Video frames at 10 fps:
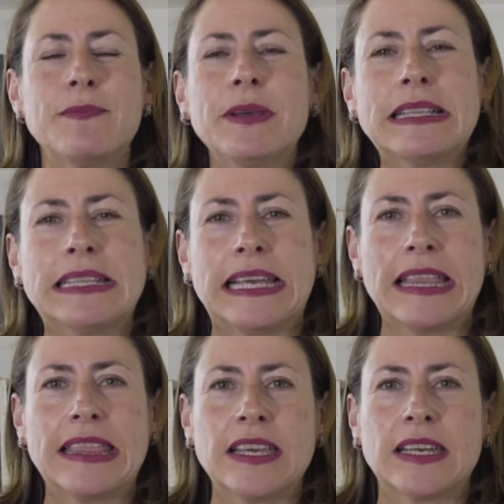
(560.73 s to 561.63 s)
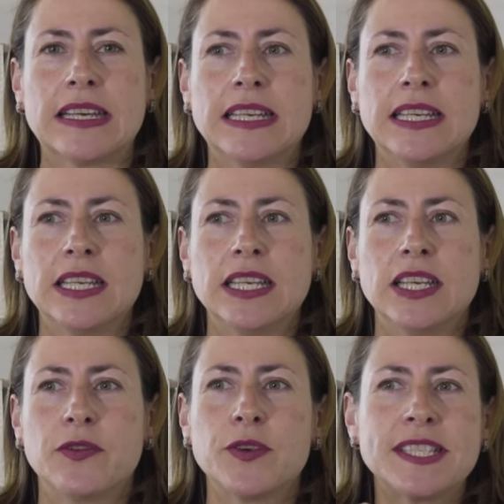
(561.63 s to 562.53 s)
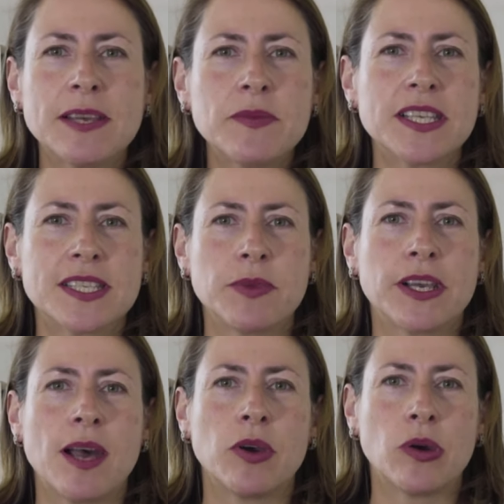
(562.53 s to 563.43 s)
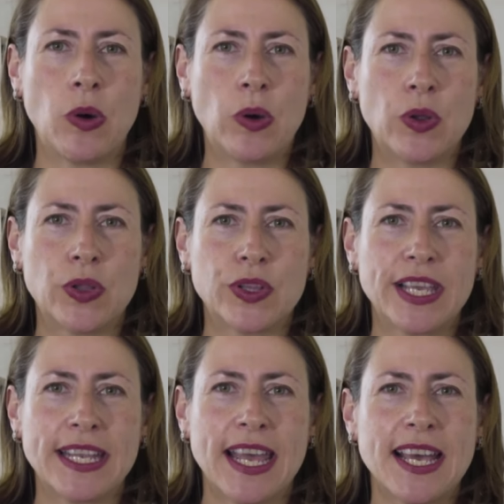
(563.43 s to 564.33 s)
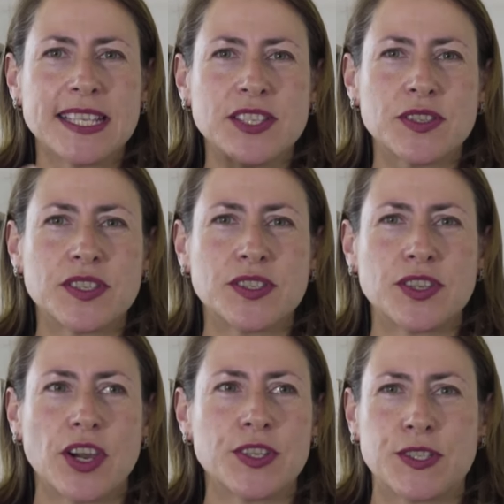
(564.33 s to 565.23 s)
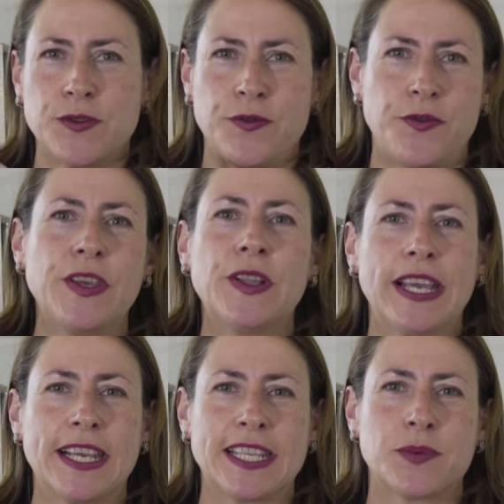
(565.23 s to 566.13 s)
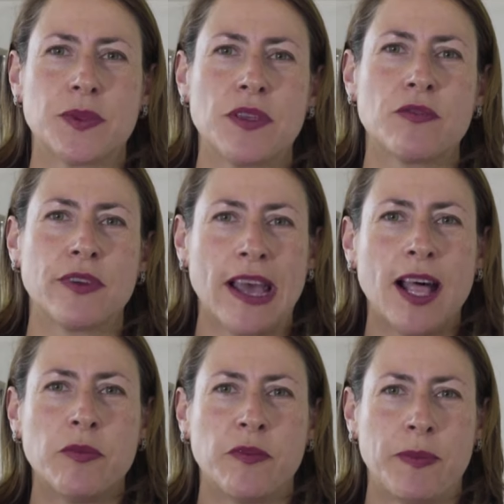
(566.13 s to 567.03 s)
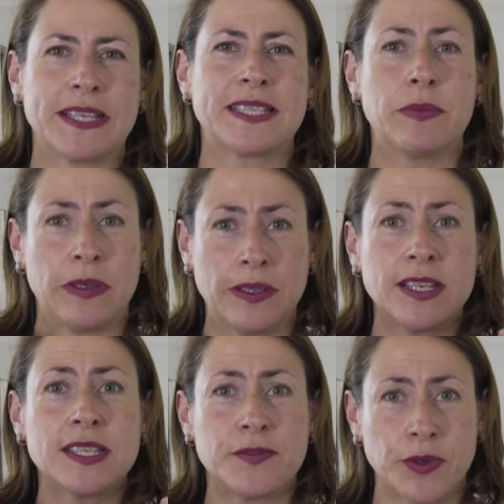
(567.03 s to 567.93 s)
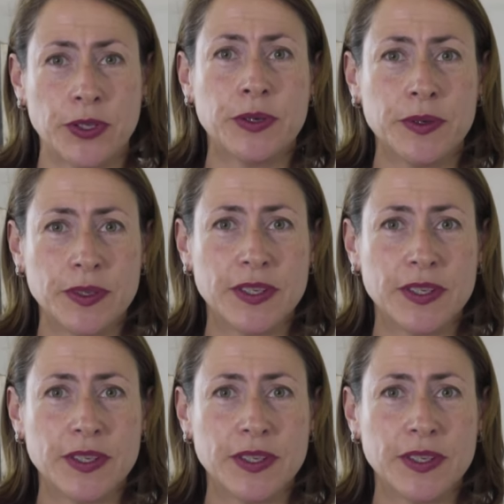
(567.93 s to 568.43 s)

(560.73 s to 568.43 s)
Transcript: typically, I think, for something to become a goal, it has to start to feel like it's within realm of possibilities for you.